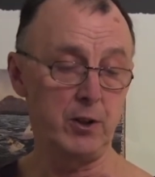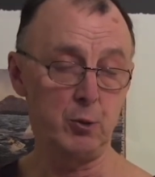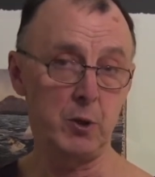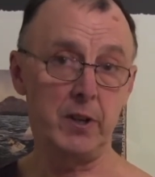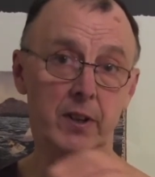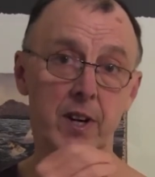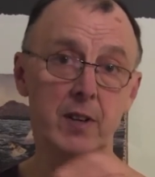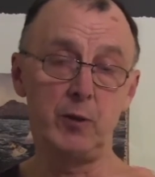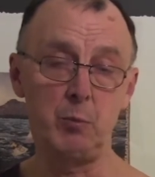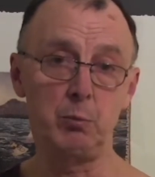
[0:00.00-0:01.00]
and you want
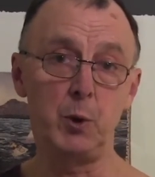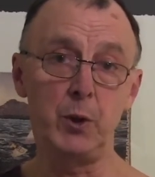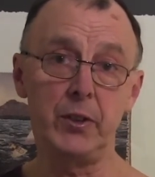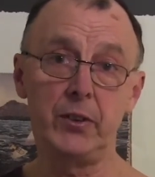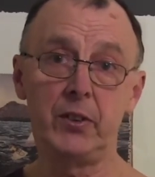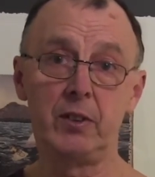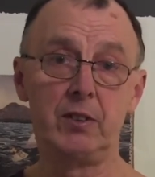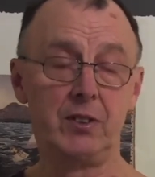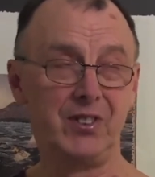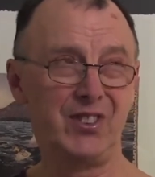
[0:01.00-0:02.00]
kind of a moist
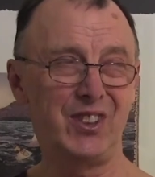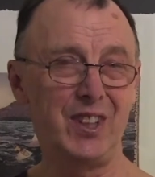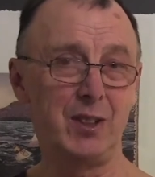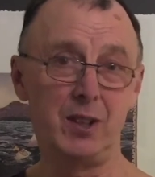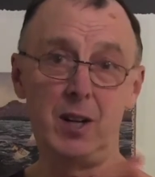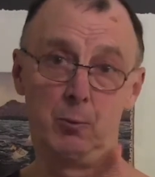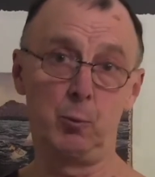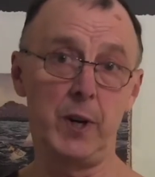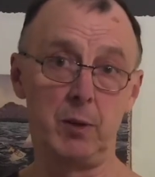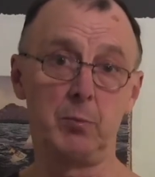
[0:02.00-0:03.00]
skin, not
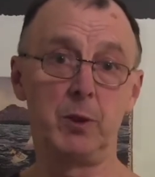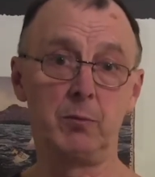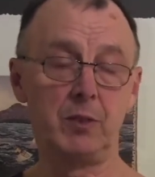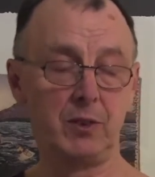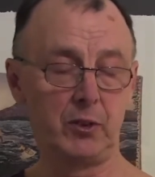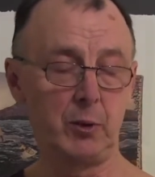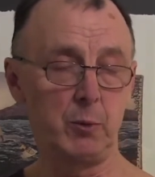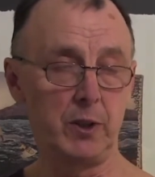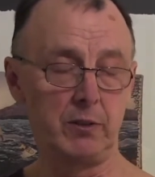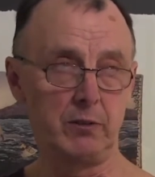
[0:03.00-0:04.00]
wet, but
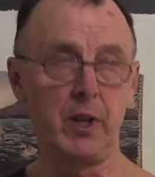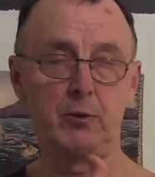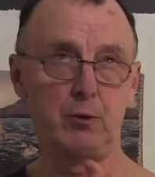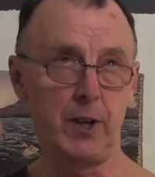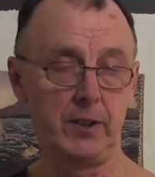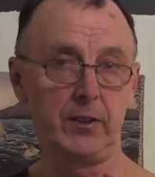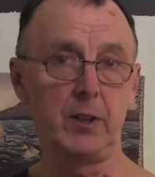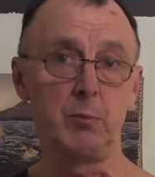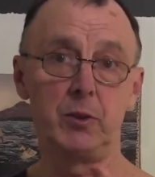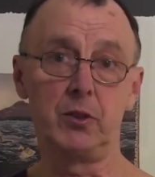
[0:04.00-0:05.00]
somewhat, not dry
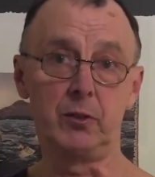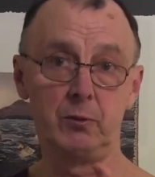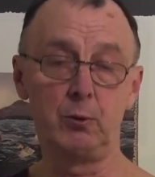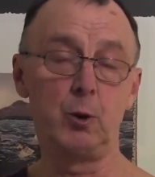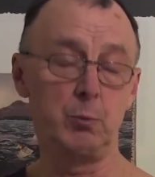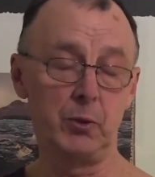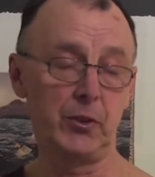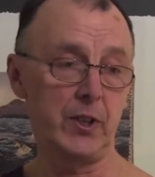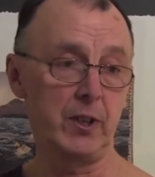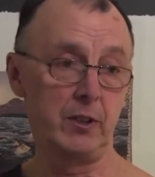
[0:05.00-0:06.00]
skin, but just normal
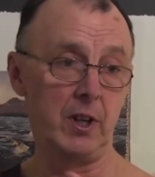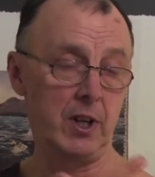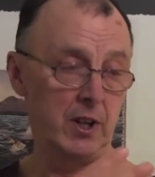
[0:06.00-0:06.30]
skin